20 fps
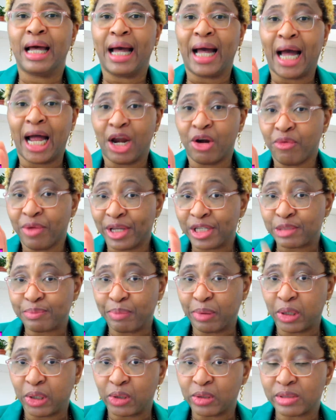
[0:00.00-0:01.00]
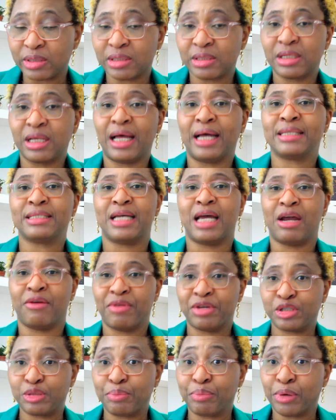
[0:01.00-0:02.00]
RH plus and
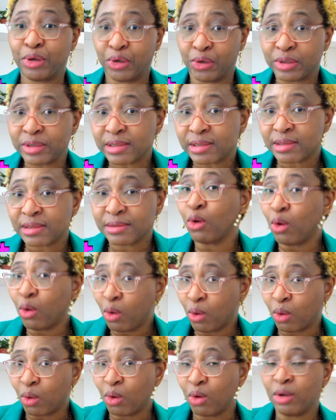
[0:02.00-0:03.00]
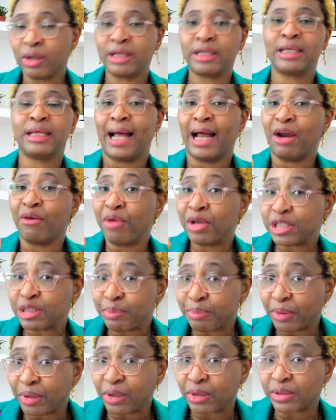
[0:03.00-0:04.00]
RH plus or RH
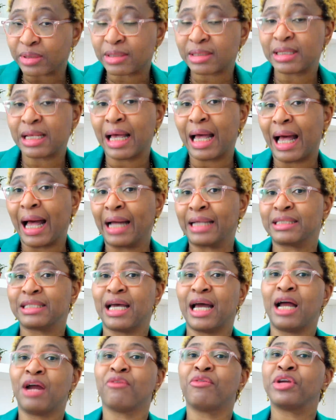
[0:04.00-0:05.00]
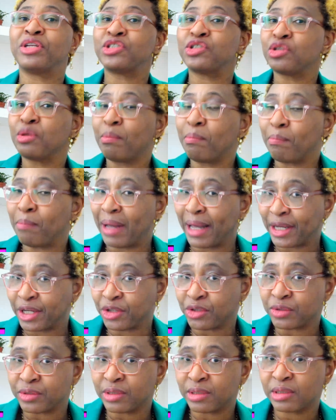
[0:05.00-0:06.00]
plus and RH
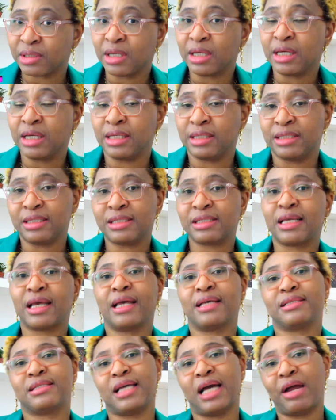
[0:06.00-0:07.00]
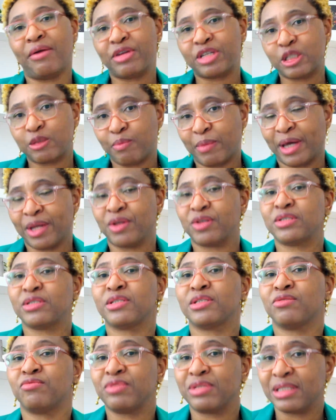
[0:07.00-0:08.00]
minus. In this case, the RH minus is
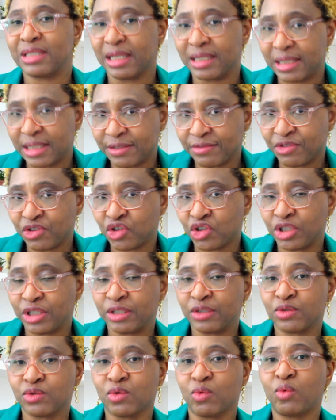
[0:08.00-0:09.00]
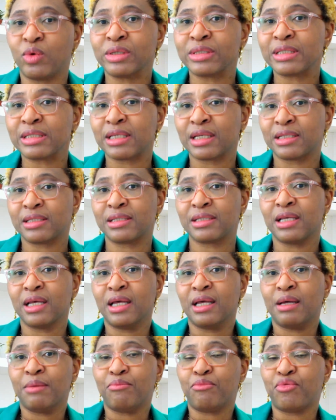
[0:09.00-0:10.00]
the recessive gene. So once it's
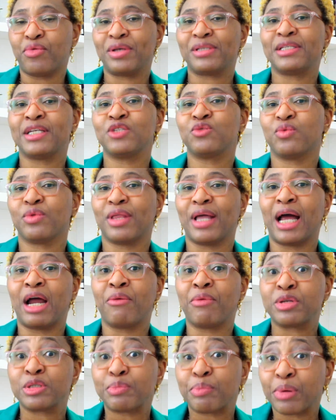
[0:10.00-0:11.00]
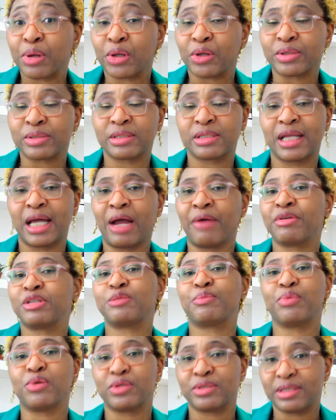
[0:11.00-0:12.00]
present with the RH plus, the RH
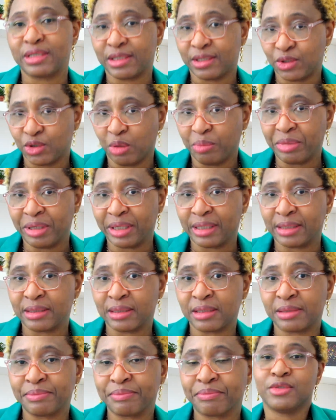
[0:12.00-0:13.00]
plus is dominant.